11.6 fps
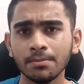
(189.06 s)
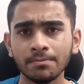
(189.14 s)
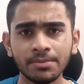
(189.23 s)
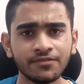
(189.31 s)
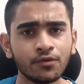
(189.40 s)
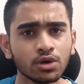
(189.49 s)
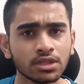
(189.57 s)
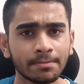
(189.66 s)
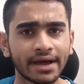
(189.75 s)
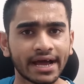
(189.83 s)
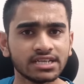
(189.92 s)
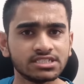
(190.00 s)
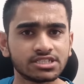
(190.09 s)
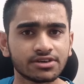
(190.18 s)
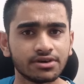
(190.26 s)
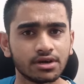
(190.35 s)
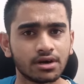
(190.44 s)
before the match,
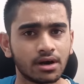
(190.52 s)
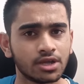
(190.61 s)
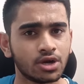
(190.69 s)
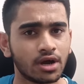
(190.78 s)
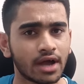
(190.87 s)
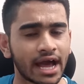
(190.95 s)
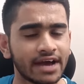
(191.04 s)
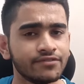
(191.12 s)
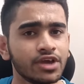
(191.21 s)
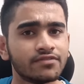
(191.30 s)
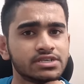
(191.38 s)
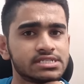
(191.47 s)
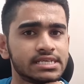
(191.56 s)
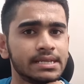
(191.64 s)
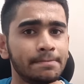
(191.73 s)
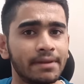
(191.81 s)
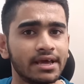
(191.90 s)
have you ever
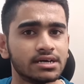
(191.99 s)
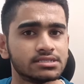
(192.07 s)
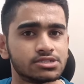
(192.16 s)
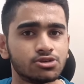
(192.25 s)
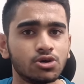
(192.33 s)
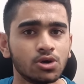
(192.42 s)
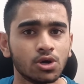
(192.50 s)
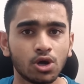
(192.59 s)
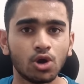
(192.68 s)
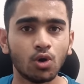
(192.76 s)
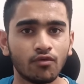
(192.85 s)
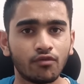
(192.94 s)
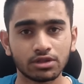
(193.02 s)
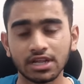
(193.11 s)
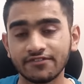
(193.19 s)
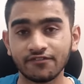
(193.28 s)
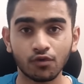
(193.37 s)
seen players, go for
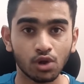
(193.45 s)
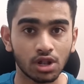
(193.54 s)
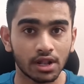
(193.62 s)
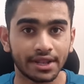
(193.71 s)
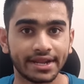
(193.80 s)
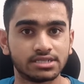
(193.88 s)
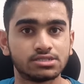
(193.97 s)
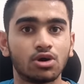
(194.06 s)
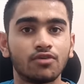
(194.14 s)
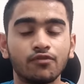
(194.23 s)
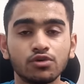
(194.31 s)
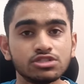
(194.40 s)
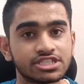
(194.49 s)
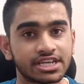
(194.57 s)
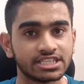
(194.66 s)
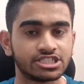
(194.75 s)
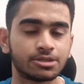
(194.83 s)
that full nets or full
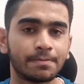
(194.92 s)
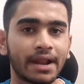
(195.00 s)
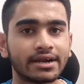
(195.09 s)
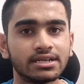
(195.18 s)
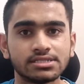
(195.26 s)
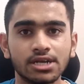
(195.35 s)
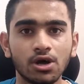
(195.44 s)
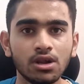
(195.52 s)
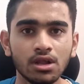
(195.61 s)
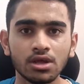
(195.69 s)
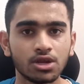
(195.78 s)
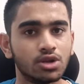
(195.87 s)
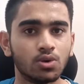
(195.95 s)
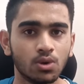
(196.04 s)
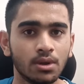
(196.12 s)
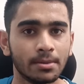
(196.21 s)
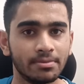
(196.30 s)
stretched practice and all?
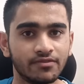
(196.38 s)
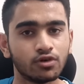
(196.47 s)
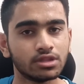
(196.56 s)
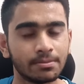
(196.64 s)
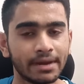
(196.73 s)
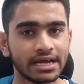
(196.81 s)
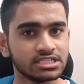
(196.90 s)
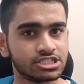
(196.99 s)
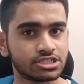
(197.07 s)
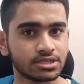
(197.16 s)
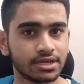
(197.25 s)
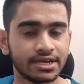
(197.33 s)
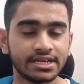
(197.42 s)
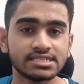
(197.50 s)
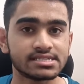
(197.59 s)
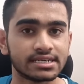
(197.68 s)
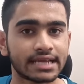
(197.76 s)
No, before the match, it
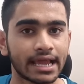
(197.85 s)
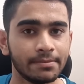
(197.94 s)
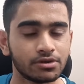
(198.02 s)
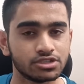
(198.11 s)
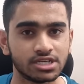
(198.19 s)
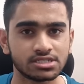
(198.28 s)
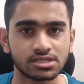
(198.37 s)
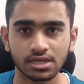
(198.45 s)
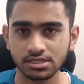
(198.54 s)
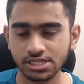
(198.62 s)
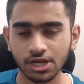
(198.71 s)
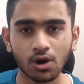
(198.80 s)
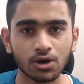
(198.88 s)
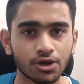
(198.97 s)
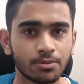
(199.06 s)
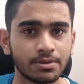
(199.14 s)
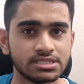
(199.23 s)
is the time to just stick on
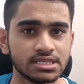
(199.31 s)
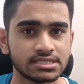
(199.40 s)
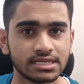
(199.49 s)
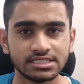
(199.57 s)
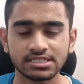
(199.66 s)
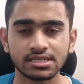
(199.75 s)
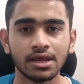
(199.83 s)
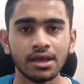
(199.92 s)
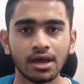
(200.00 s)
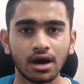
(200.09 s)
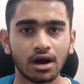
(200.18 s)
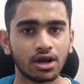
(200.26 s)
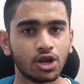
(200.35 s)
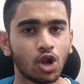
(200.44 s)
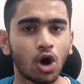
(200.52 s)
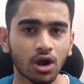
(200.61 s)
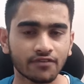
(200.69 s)
to your basics and just
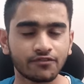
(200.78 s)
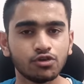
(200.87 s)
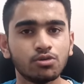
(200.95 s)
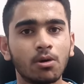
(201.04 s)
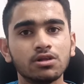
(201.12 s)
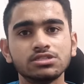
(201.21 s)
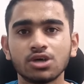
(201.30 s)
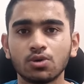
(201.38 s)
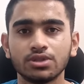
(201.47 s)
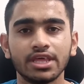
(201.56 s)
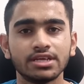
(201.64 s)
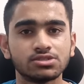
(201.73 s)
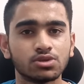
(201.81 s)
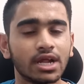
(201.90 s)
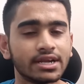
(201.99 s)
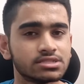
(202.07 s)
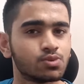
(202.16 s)
knock a few balls out there. So
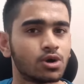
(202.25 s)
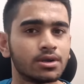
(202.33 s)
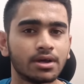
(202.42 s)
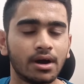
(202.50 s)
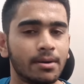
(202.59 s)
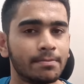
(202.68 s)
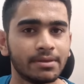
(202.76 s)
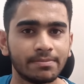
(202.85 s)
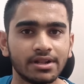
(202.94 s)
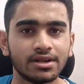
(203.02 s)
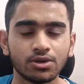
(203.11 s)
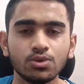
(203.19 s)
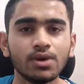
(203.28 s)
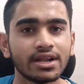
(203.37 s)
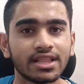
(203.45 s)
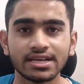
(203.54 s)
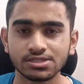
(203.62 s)
that is what people do,
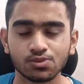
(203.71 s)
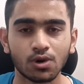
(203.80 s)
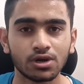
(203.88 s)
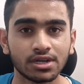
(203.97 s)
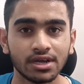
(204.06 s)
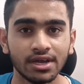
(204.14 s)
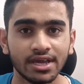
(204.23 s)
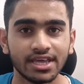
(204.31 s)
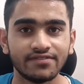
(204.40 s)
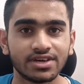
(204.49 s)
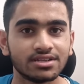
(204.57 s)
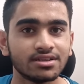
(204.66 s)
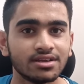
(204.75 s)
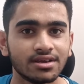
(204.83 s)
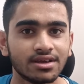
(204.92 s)
and that is what even